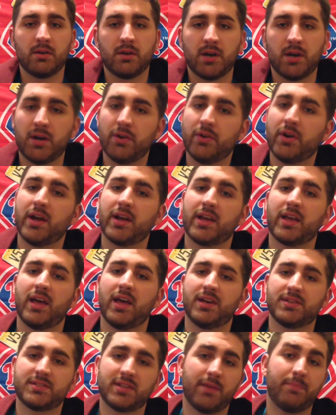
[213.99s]
Alright
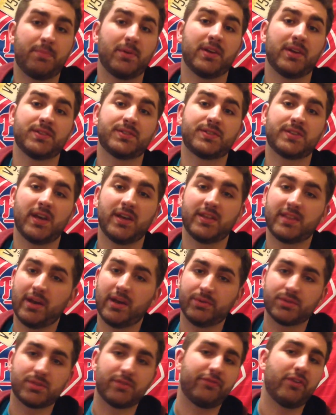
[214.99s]
guys, that being said,
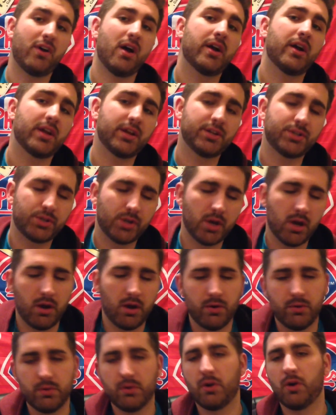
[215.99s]
that was the Friday
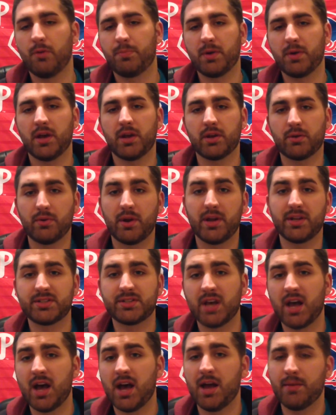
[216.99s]
show. Hope you had a great
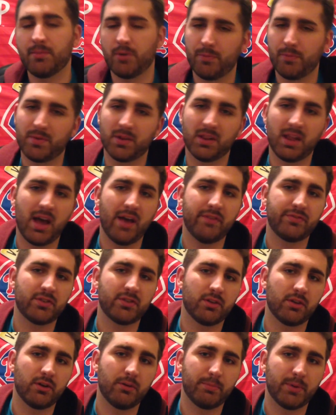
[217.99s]
time. Hope you laughed
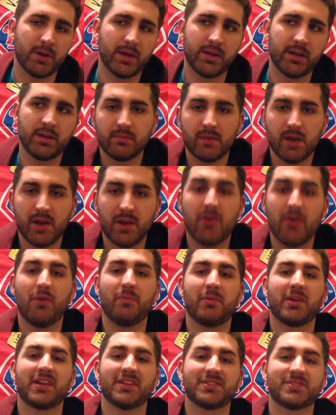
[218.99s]
a little bit. I know
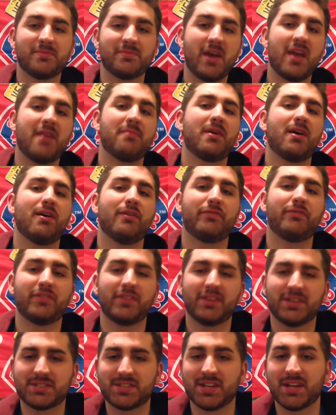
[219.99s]
I'm going to get some hate mail for
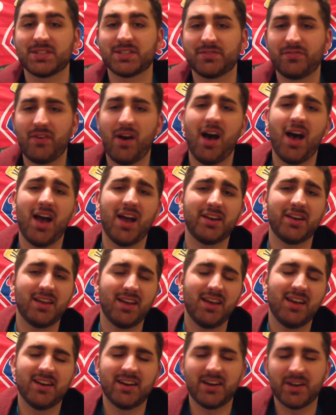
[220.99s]
this, that's fine.
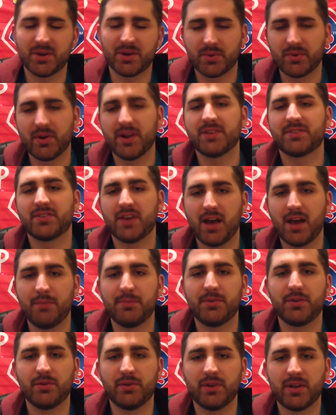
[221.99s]
I had a great
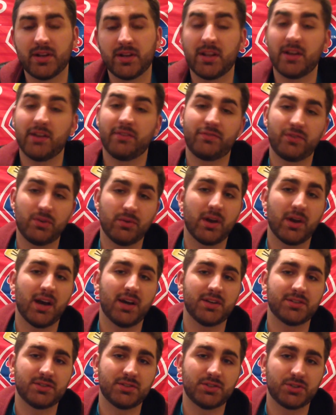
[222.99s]
time doing it, and if you
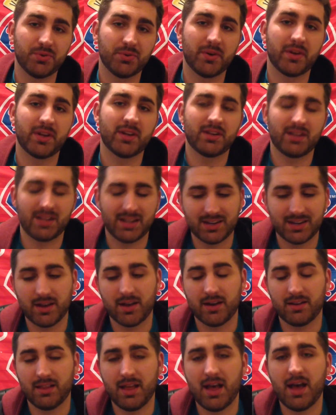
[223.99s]
guys enjoyed it and
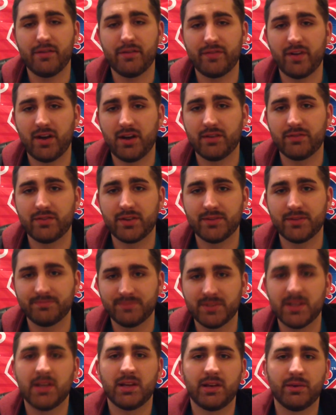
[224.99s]
got a laugh out of it,
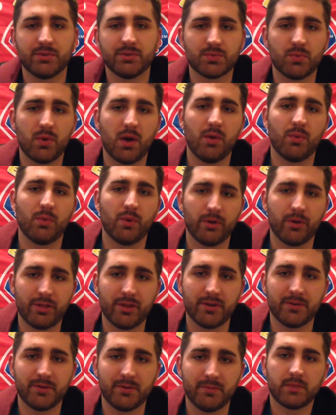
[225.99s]
it was well worth
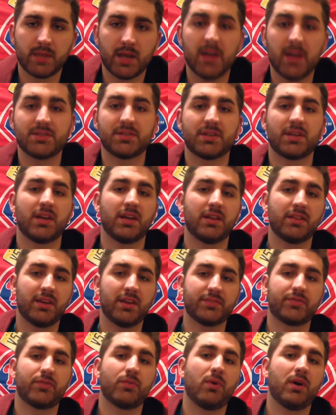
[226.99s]
it. Guys, again,
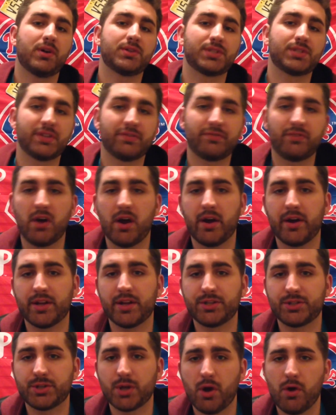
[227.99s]
thanks for watching the
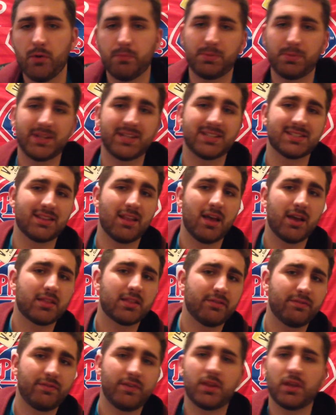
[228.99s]
Friday show. Please like
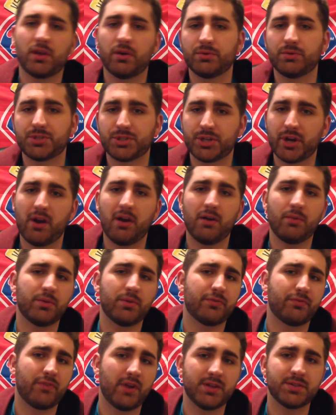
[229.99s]
the video, share it
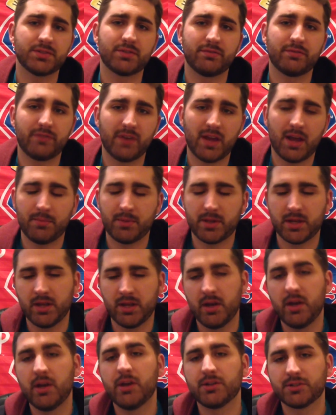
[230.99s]
with friends and family.
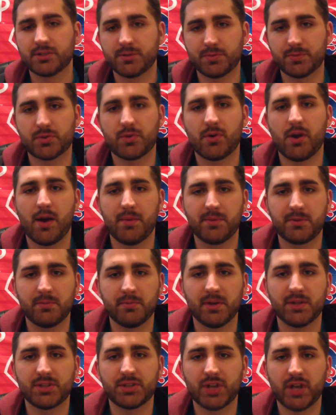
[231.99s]
Subscribe to
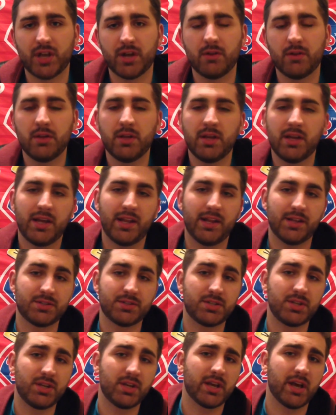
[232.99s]
my channel, and I'll
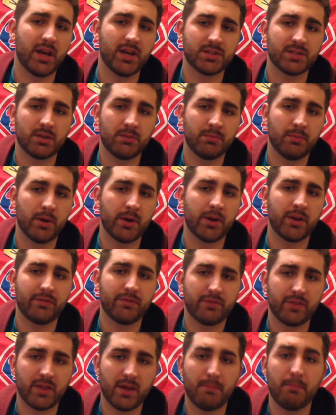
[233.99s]
see you guys on Monday
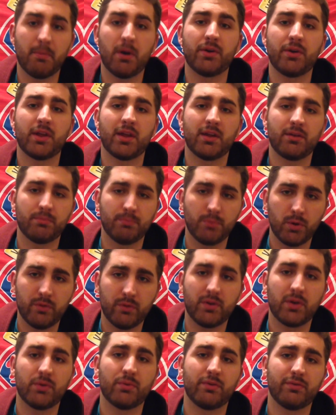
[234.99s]
for that Monday
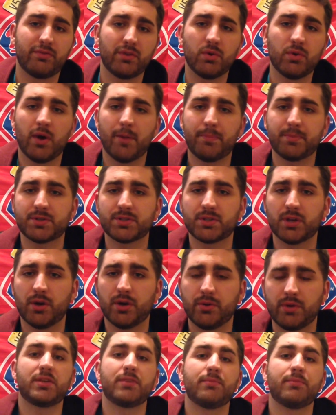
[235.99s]
movie review episode.